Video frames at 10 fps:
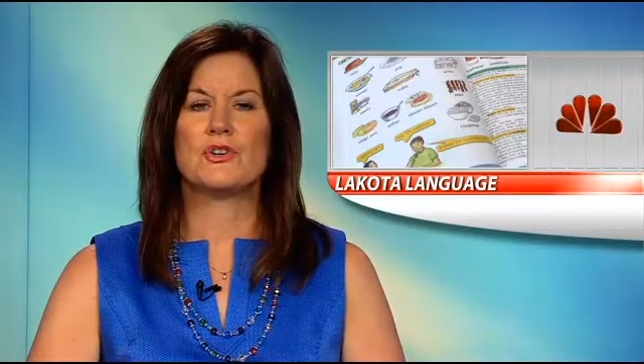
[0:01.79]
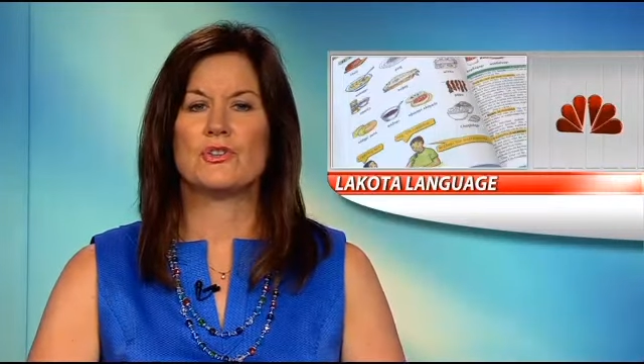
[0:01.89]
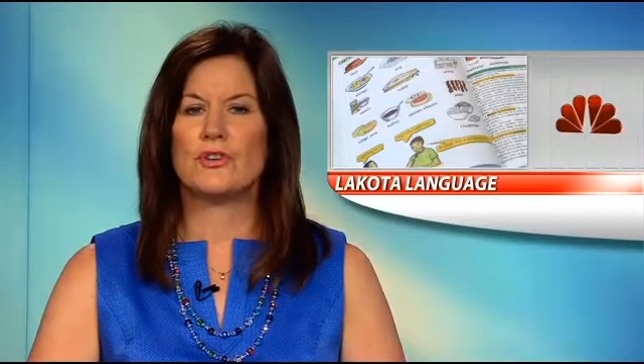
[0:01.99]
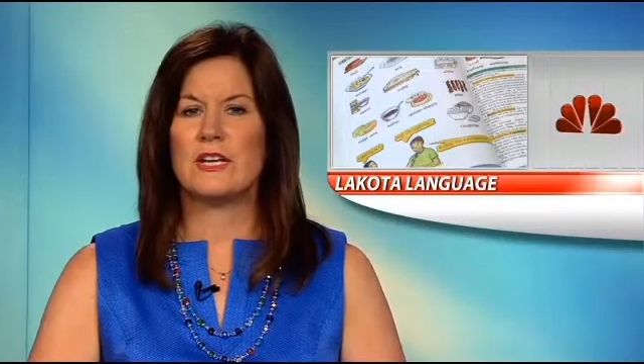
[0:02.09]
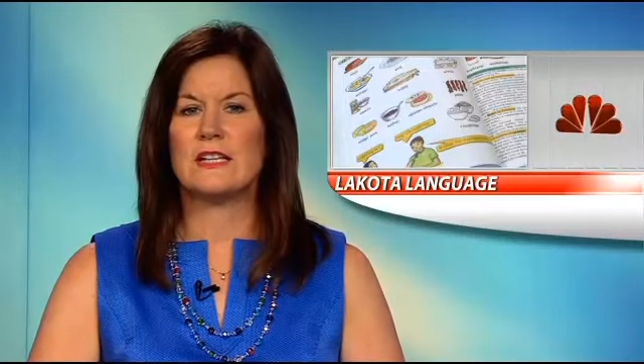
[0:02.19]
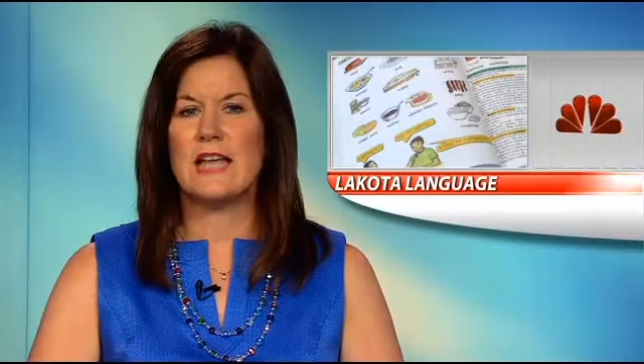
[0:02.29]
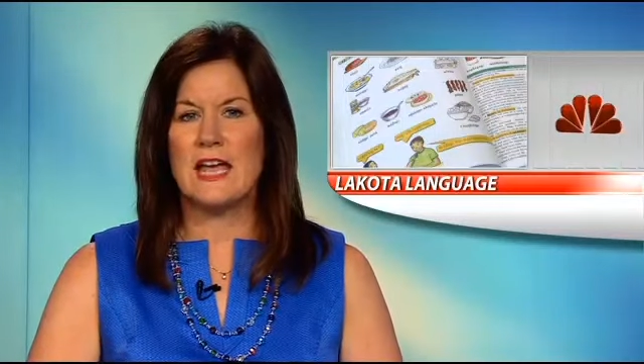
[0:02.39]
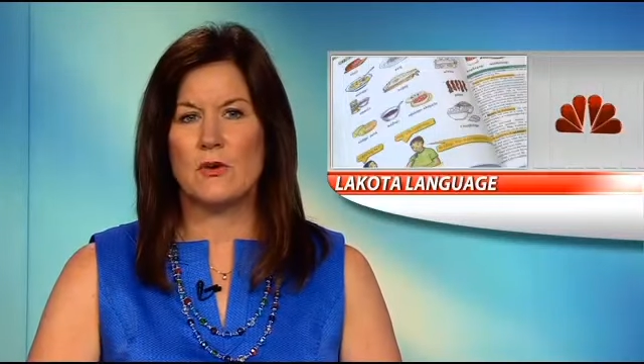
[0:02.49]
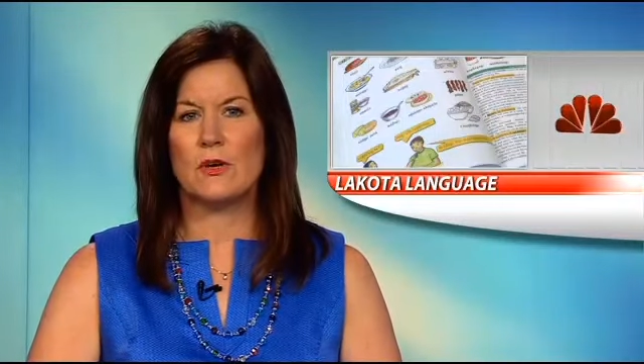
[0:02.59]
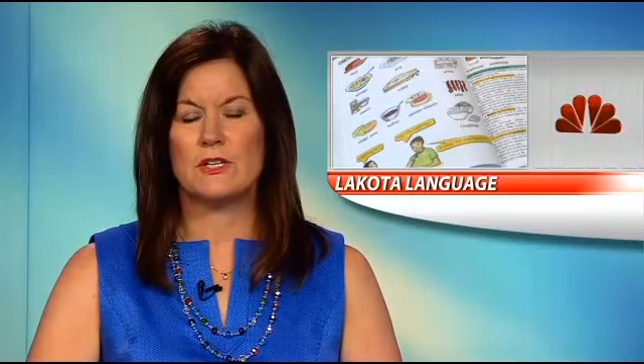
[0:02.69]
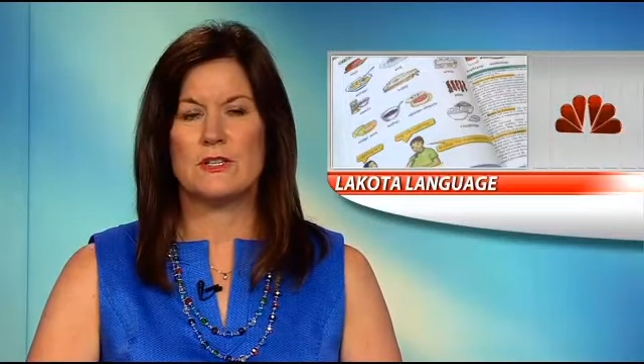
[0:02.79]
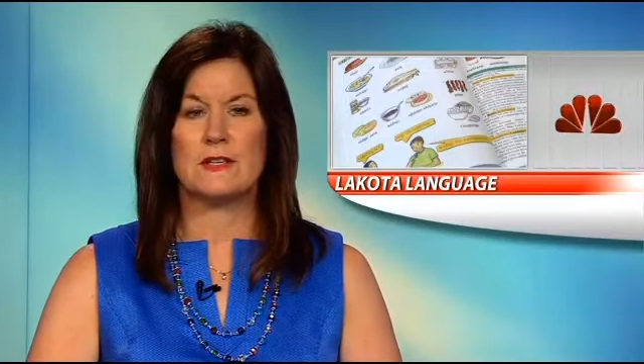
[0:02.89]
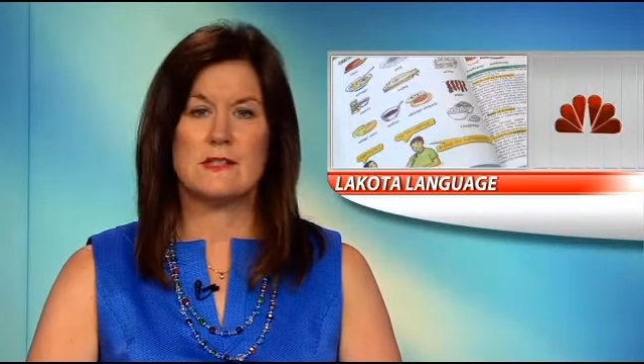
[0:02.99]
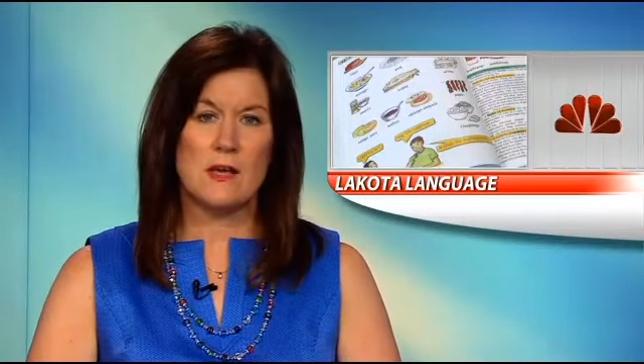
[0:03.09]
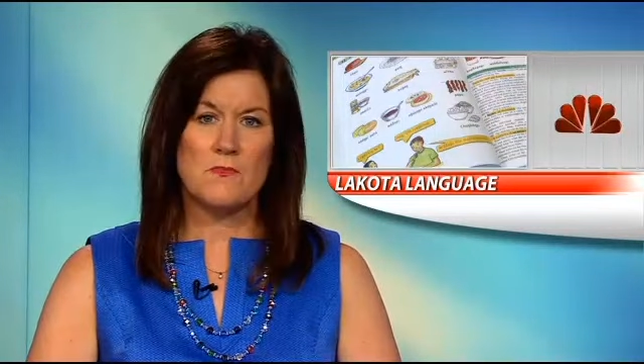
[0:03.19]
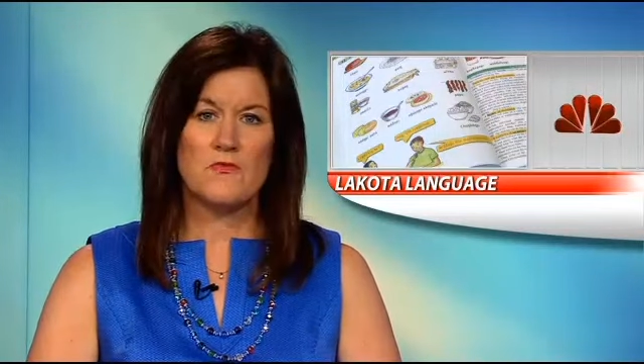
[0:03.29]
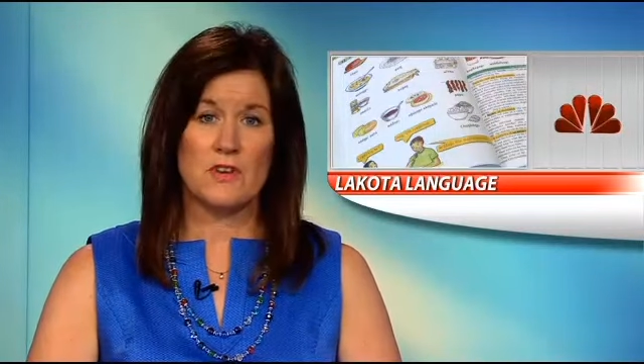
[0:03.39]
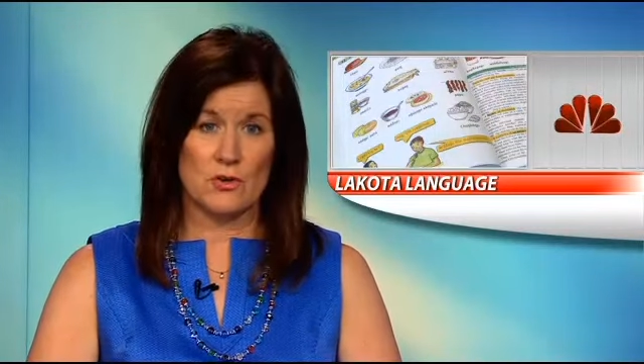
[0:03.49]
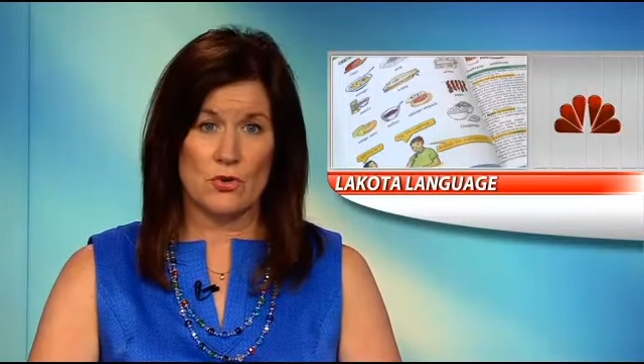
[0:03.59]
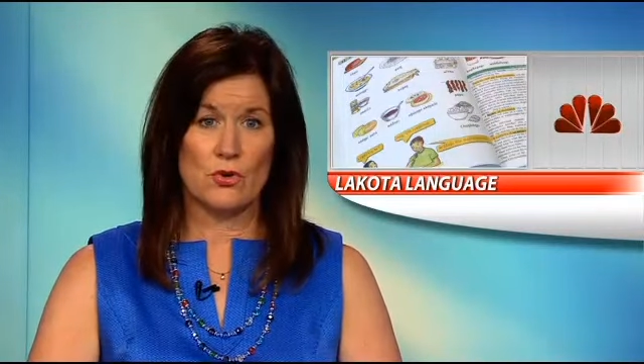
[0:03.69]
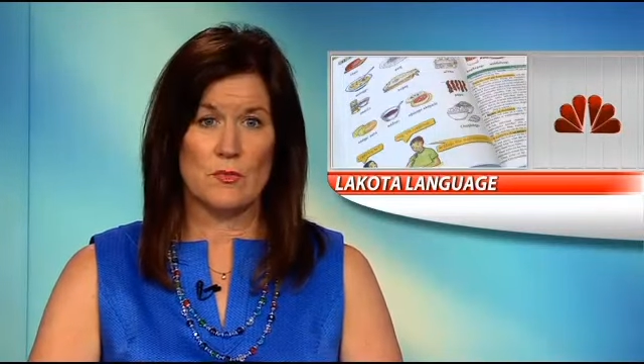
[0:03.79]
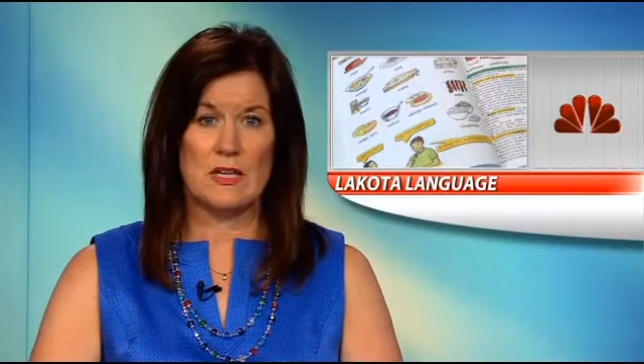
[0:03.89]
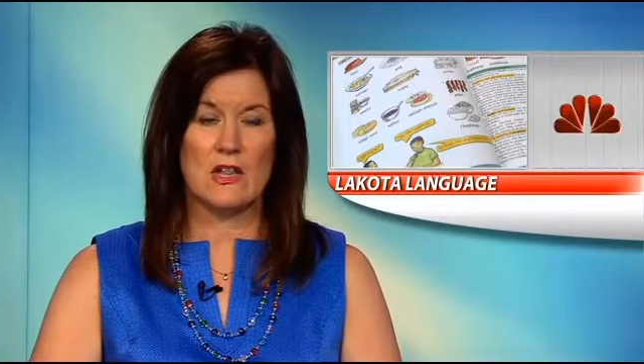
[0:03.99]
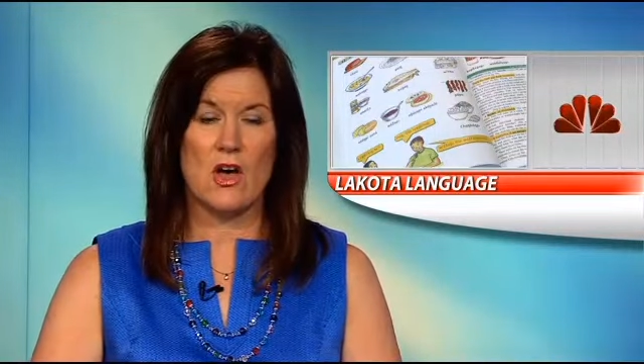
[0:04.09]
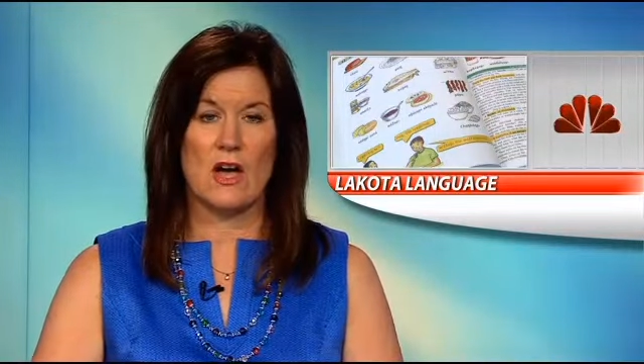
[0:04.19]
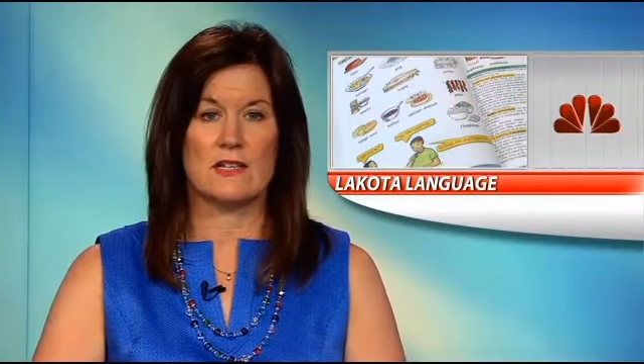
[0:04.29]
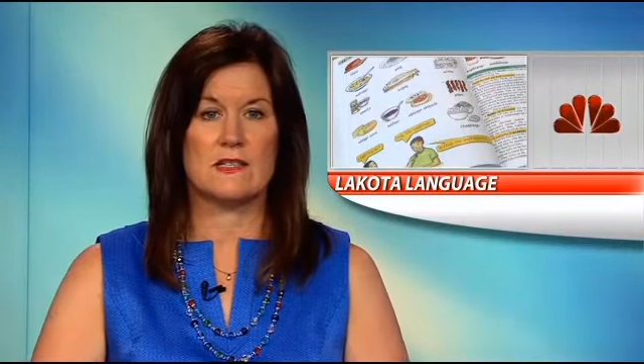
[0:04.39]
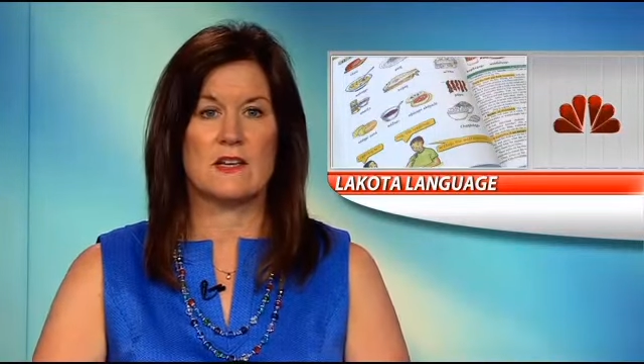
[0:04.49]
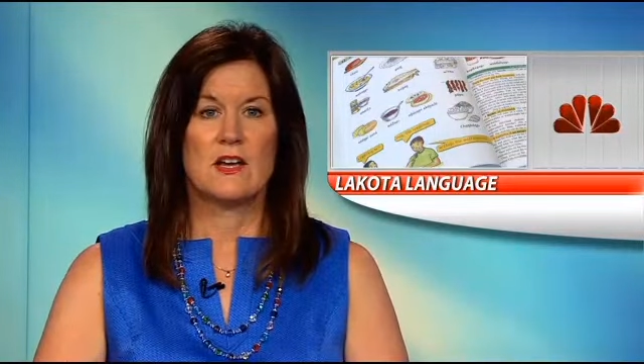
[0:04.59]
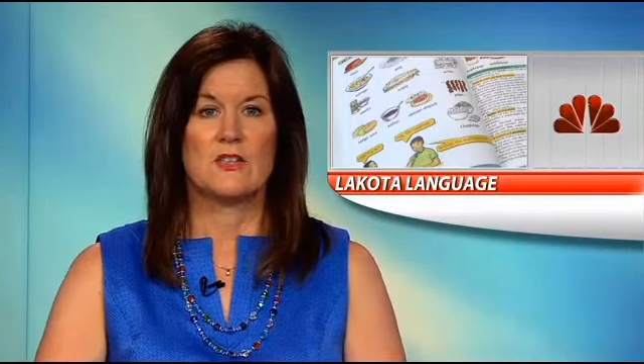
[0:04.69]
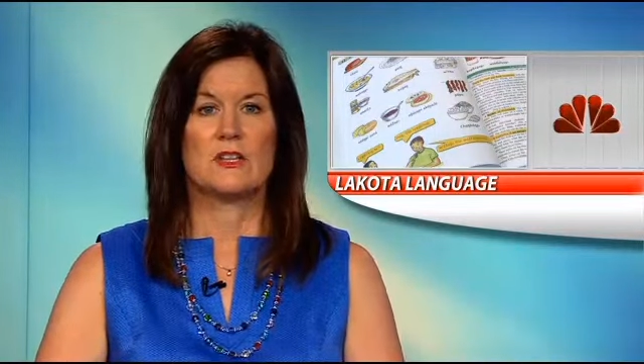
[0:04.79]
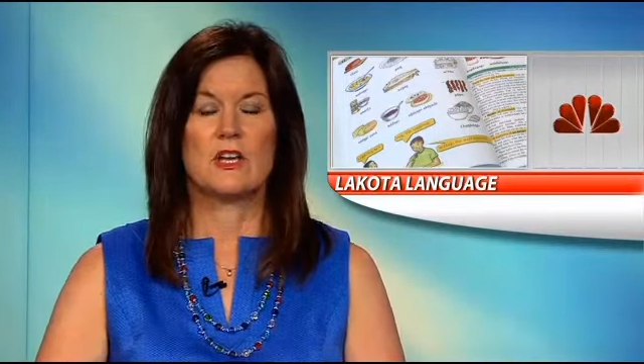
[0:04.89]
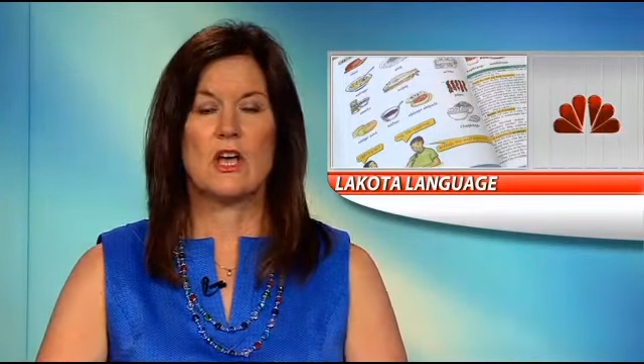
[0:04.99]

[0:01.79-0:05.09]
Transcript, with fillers: are learning a language that some fear could be lost. The